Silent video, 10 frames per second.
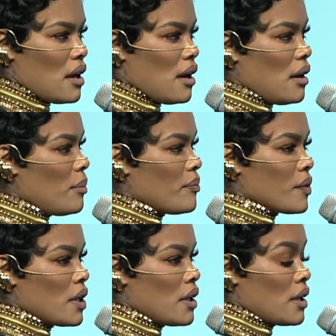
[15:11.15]

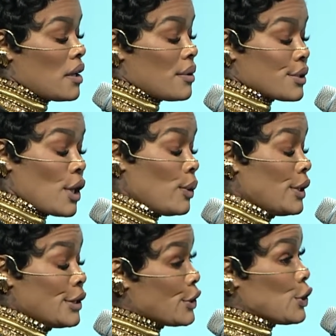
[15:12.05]
It was
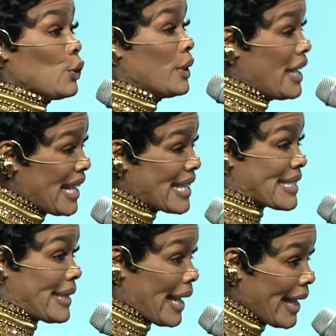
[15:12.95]
only 2
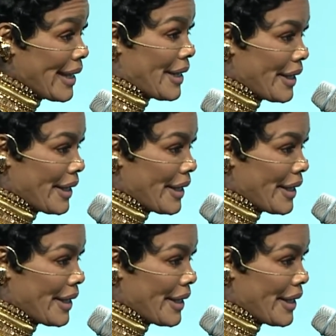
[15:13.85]
years later.